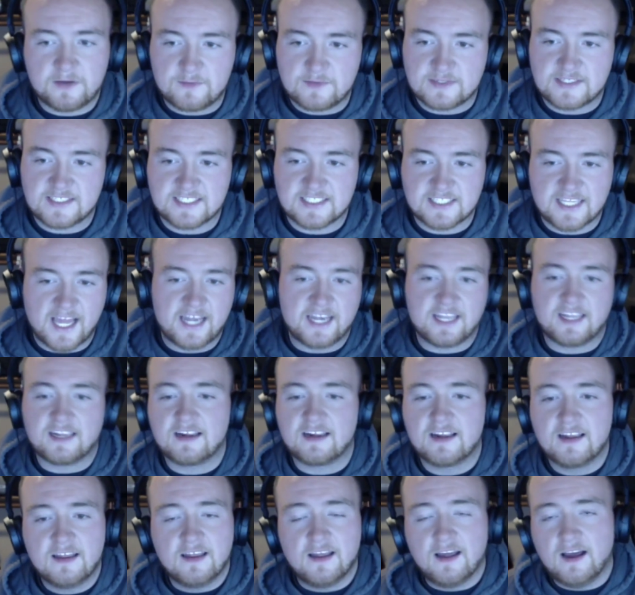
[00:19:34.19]
He was
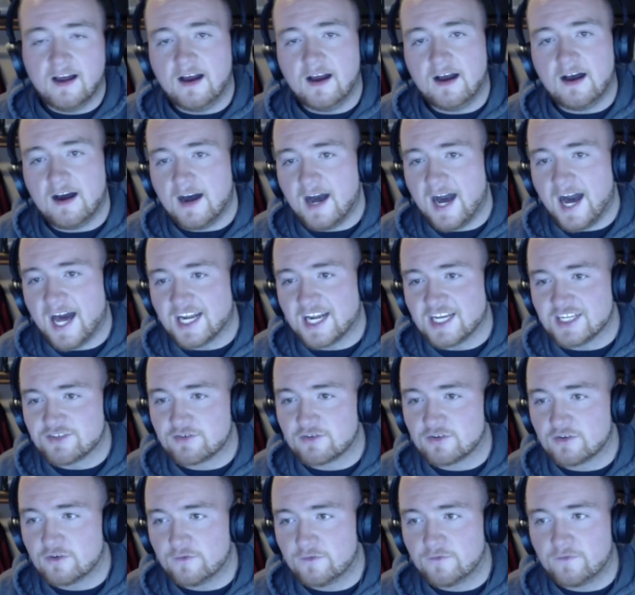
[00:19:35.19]
sliding on his
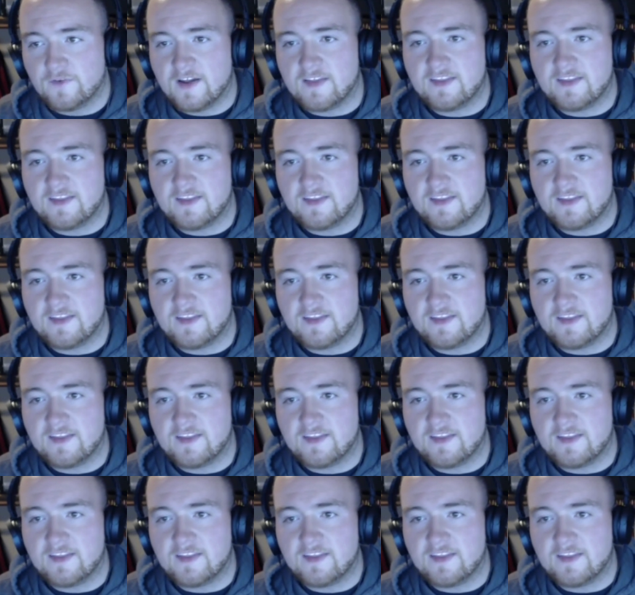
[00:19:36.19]
roof,